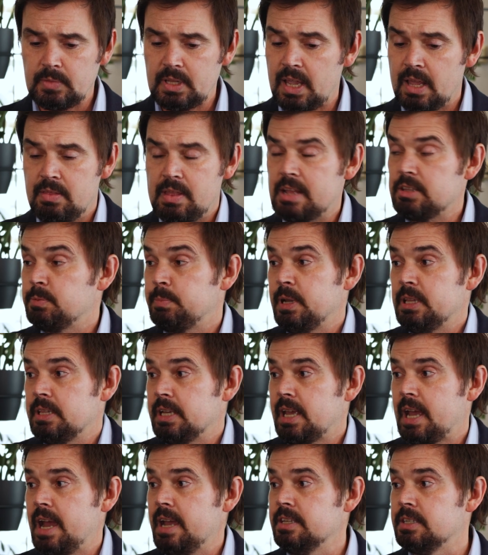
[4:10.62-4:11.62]
And that's been
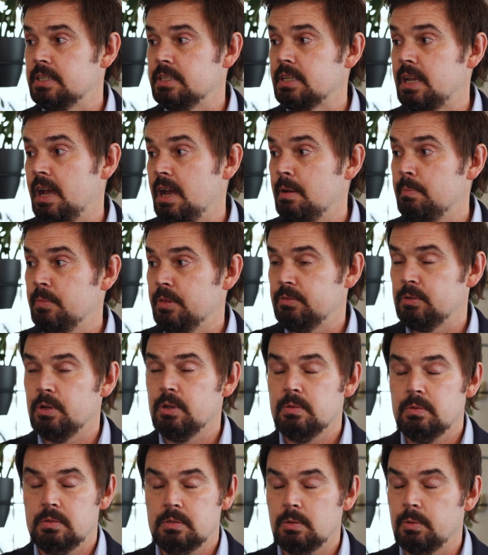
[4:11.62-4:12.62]
the case
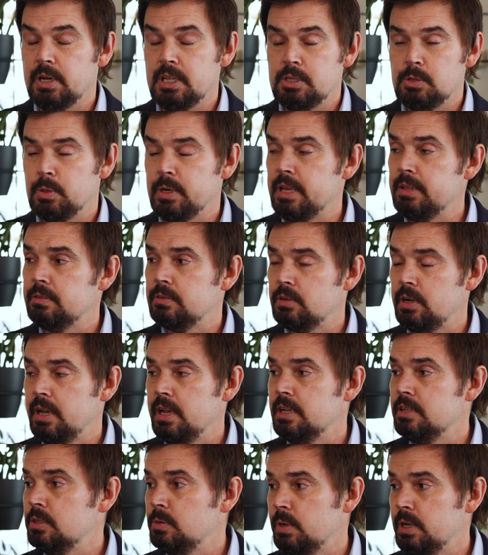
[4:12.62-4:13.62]
through 2023
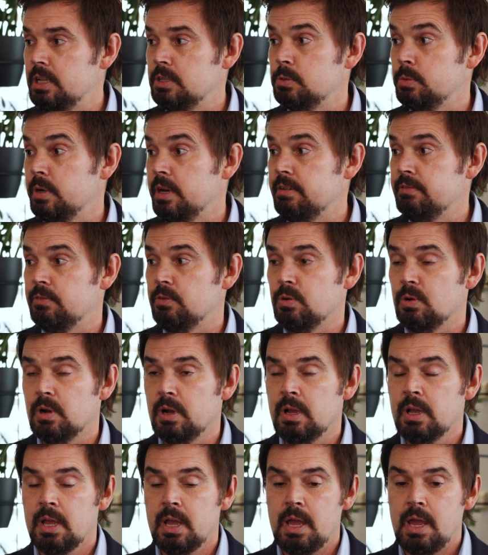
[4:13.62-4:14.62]
and
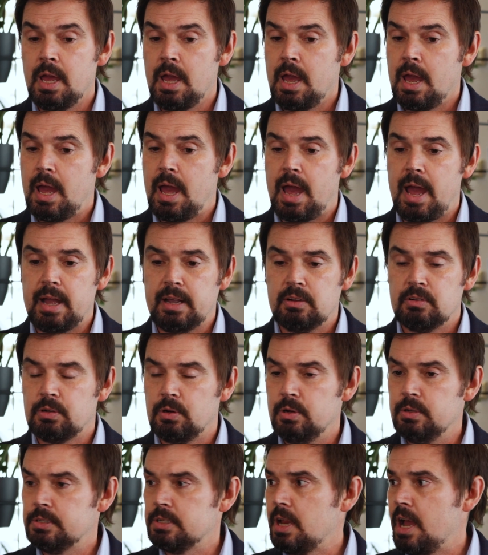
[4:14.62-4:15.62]
2024.
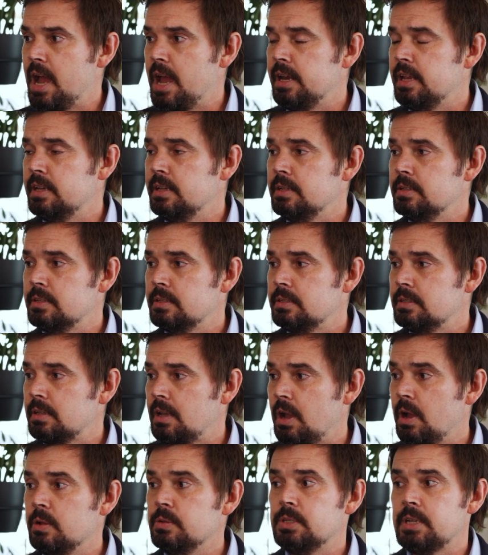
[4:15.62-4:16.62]
Cruise liners,
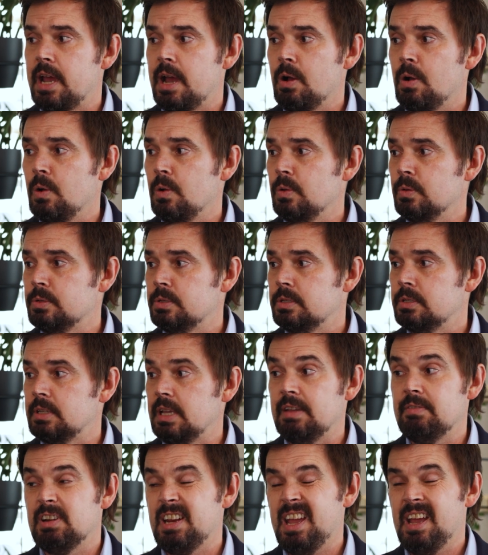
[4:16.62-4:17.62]
hotels,
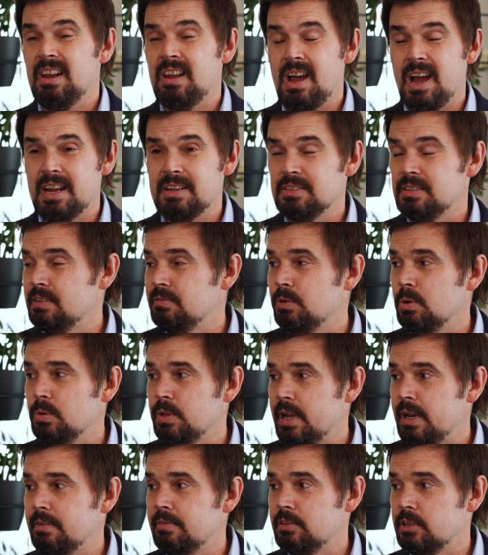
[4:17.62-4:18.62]
even airlines have all
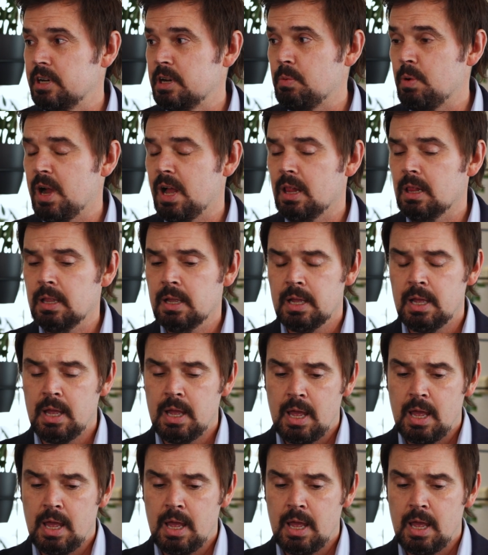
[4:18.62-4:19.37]
done very well.